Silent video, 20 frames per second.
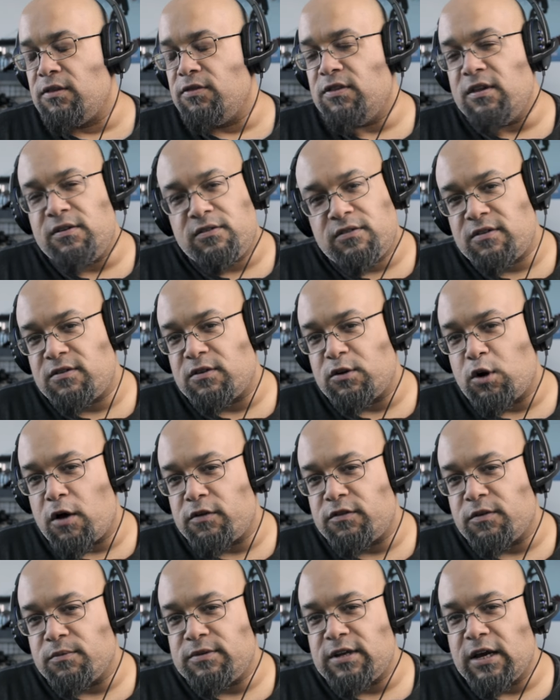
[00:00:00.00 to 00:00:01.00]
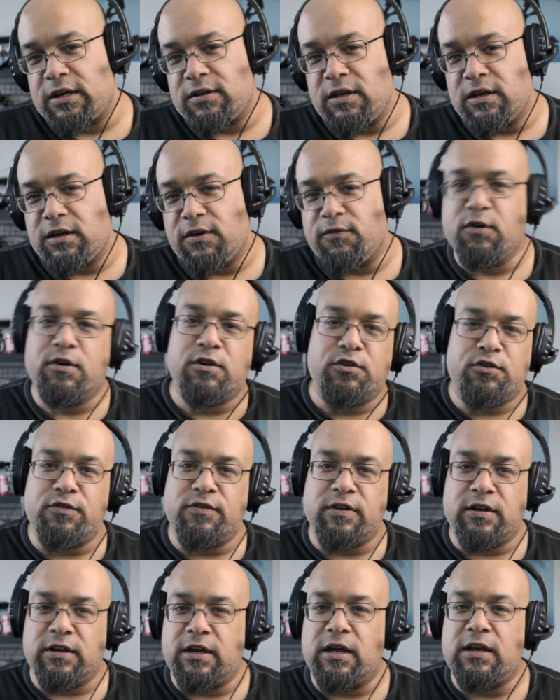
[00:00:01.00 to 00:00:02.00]
this is an awesome technique if you're
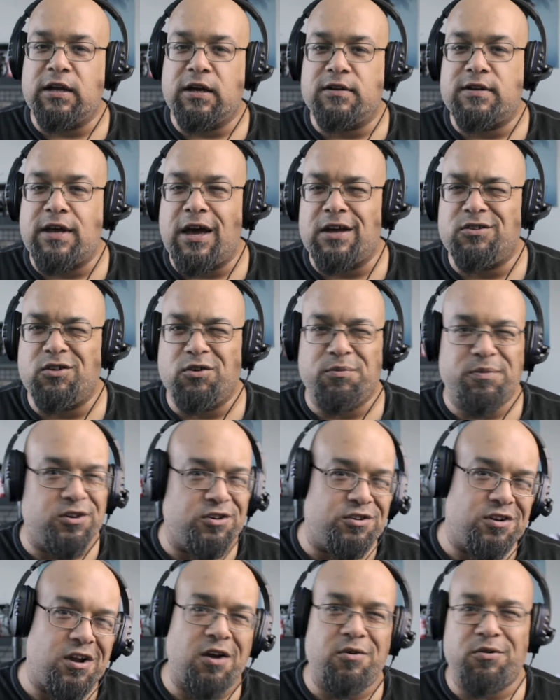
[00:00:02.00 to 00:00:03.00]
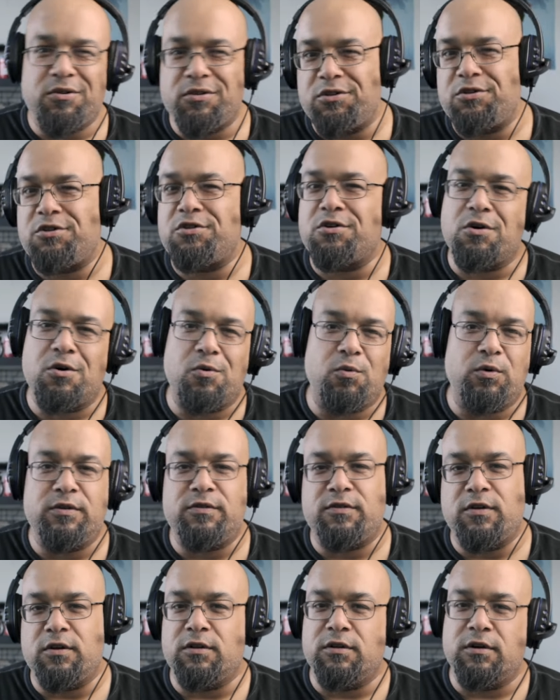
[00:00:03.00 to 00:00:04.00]
interested in getting a tattoo, but you're not really sure
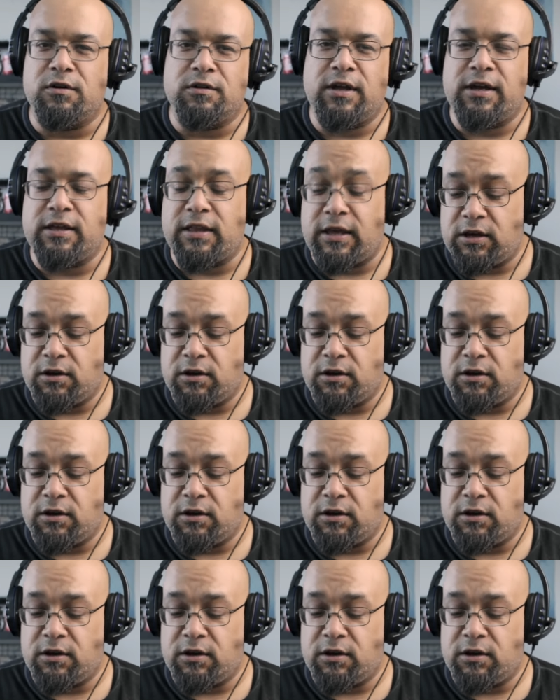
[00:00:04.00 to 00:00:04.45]
what it's going to look like.